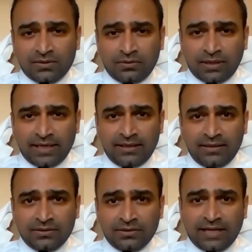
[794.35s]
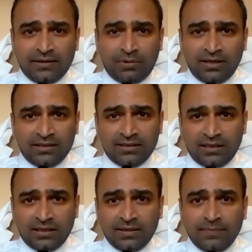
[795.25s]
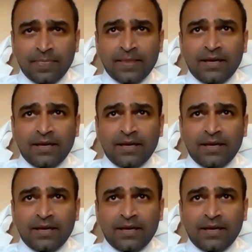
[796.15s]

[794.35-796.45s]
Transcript: school, right? So that part is done.